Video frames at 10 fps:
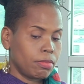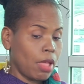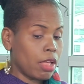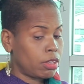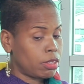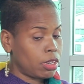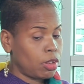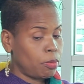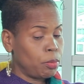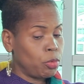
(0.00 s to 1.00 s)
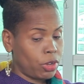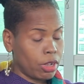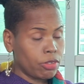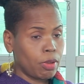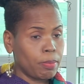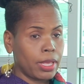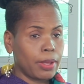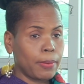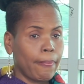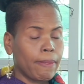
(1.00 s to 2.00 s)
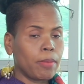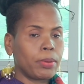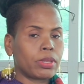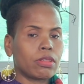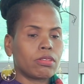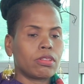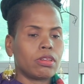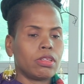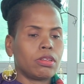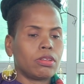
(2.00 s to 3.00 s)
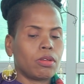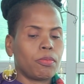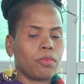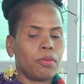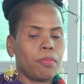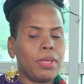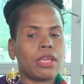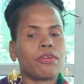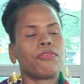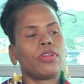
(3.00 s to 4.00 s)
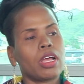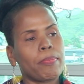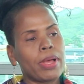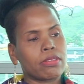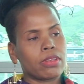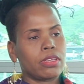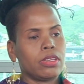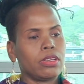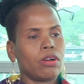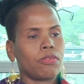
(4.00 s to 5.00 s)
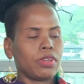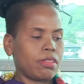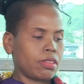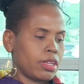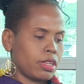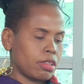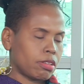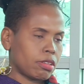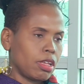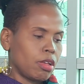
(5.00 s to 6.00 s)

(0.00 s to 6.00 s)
as they say, they'll be moving us from there to put us to make full capacity of the skills.